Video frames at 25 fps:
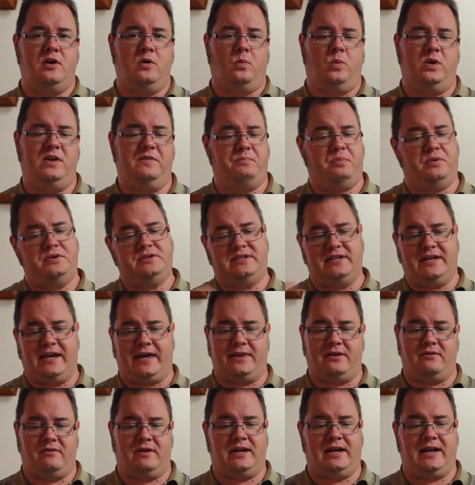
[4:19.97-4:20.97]
We've put
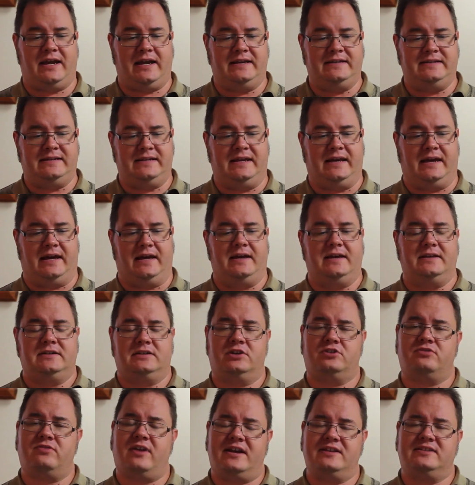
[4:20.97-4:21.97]
together an idea
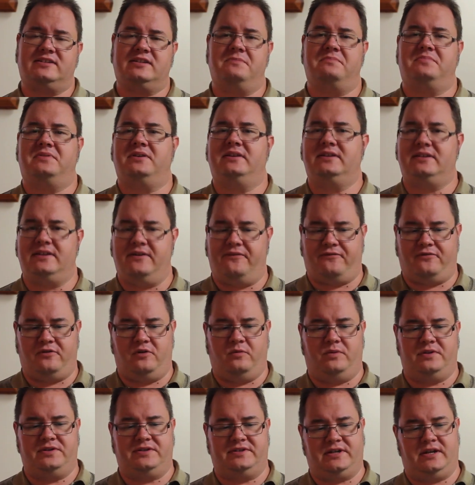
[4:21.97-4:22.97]
to try something
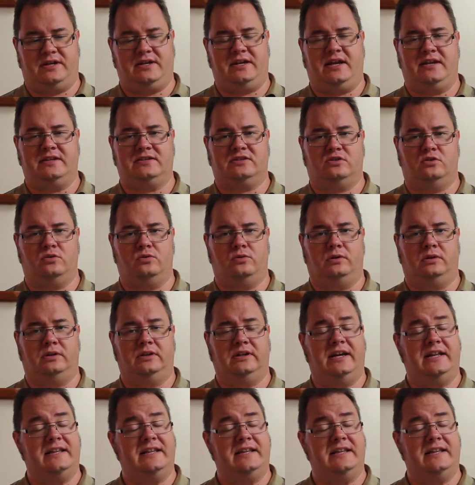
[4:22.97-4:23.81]
different with Sunday school.